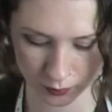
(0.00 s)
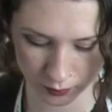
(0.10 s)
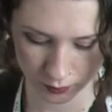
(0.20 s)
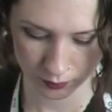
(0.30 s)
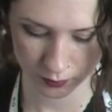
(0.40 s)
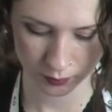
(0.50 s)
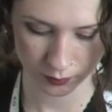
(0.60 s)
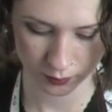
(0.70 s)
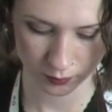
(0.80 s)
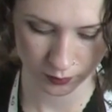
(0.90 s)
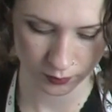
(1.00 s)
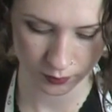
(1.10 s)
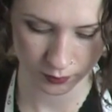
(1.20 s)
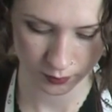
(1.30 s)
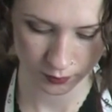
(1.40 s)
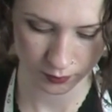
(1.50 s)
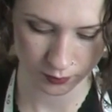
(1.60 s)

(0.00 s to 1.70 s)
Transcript: (no one is talking)